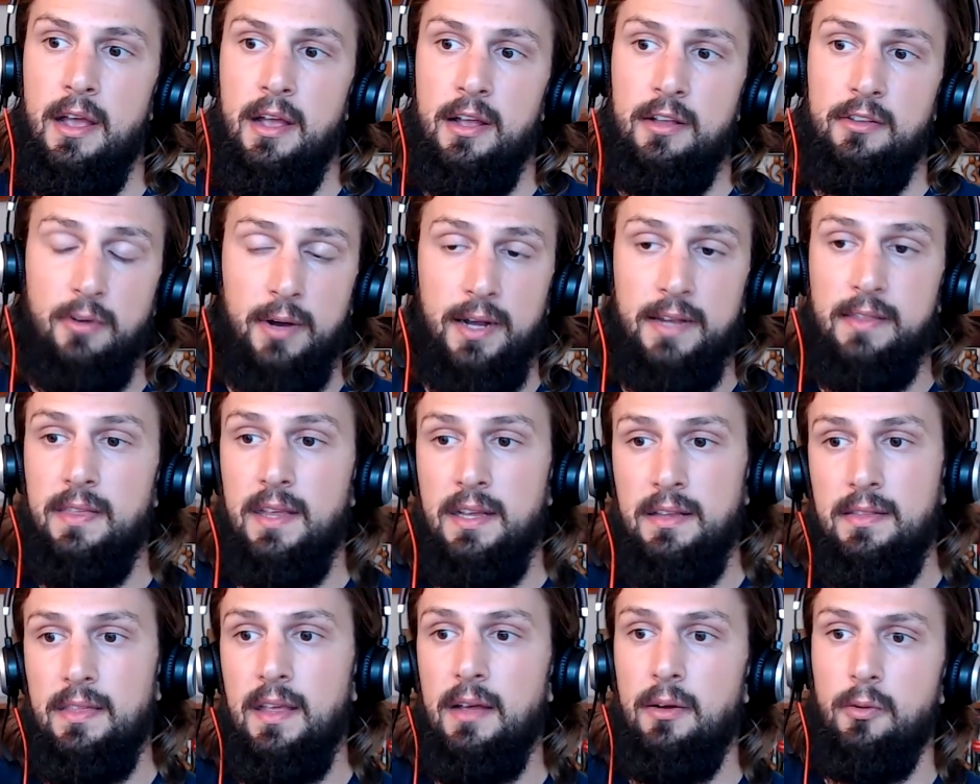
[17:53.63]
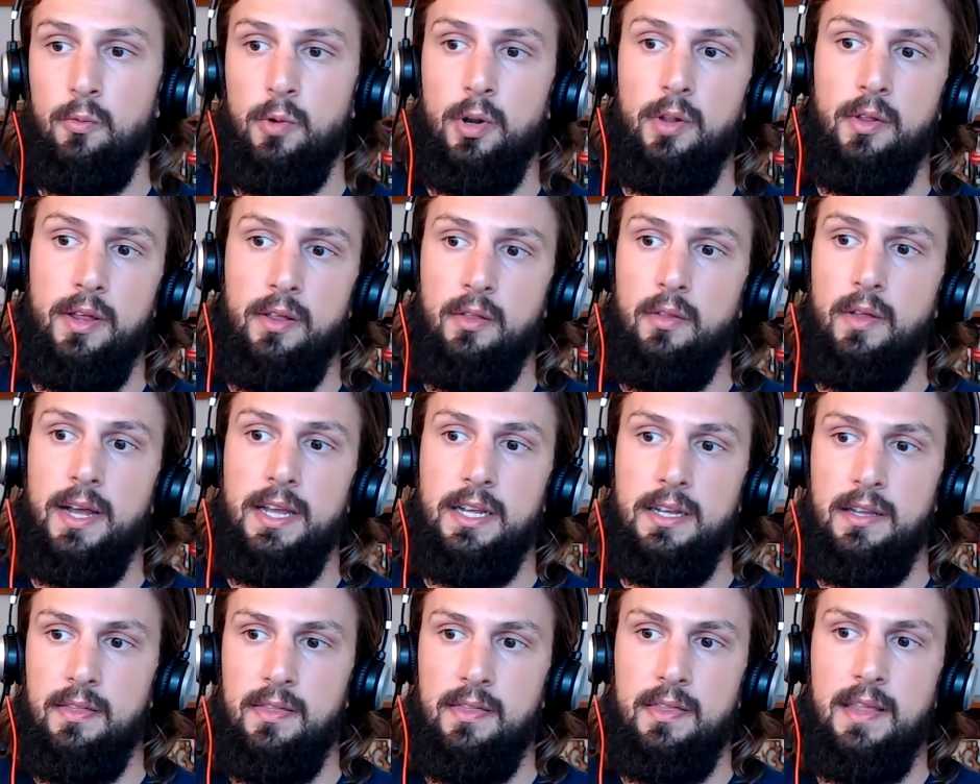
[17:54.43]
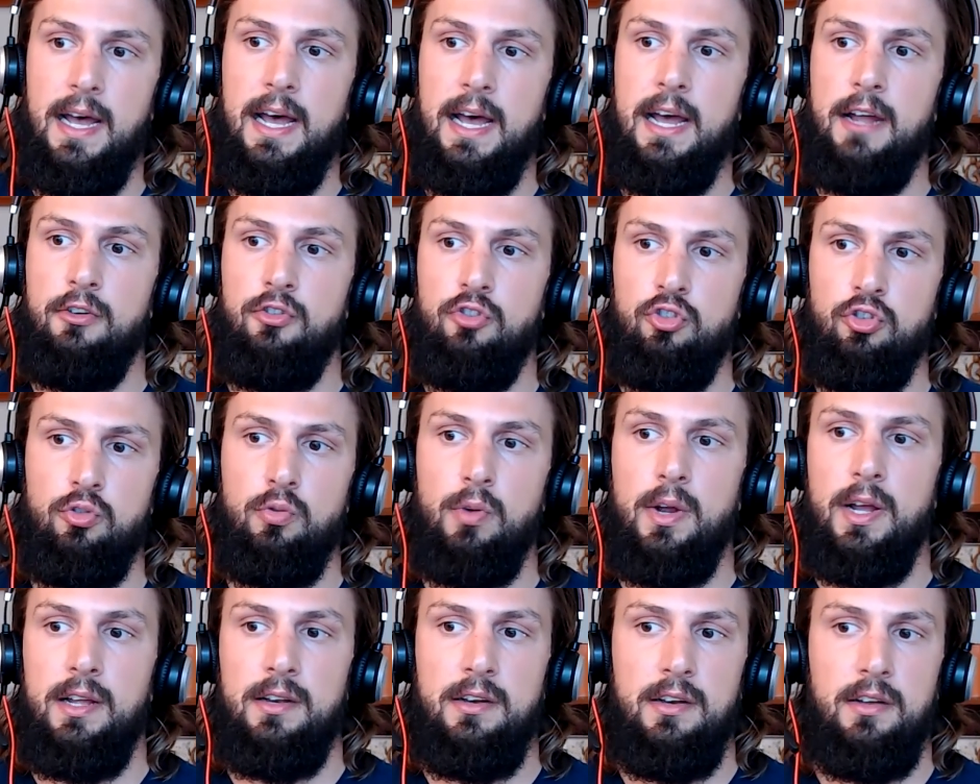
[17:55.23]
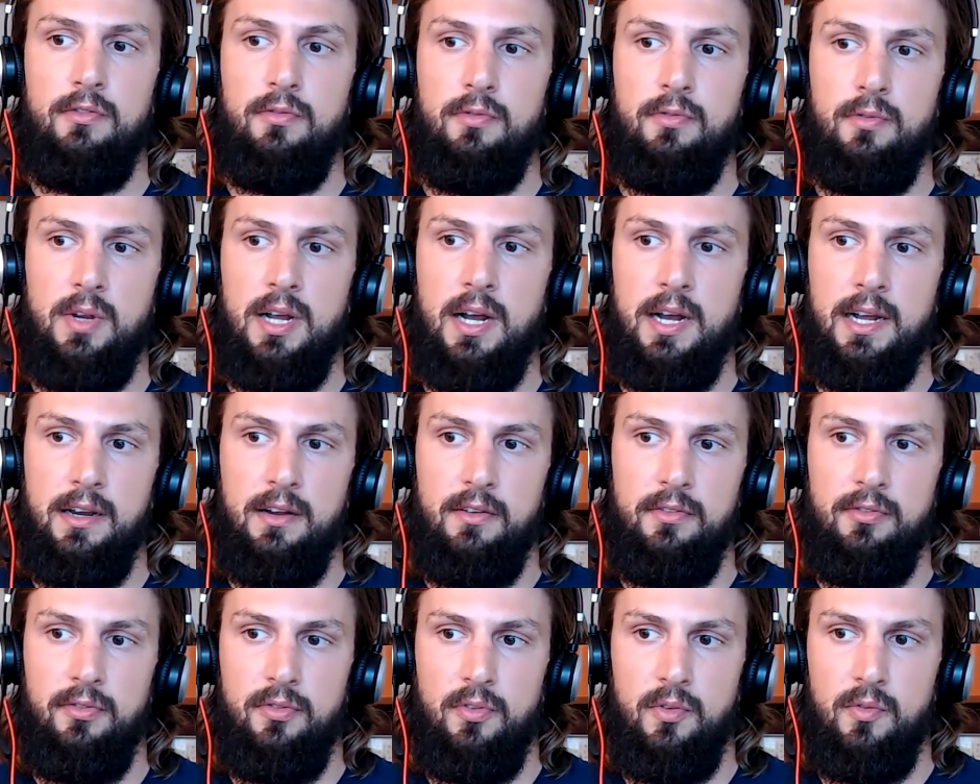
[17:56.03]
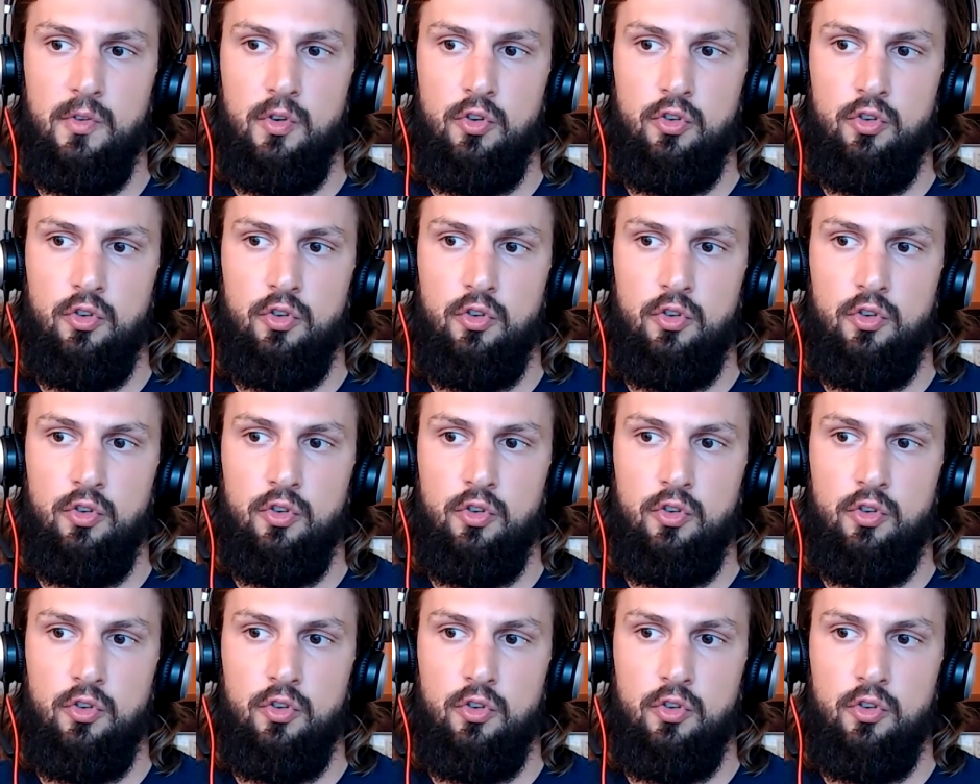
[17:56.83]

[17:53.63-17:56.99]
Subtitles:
So I think that really like that trend of kind of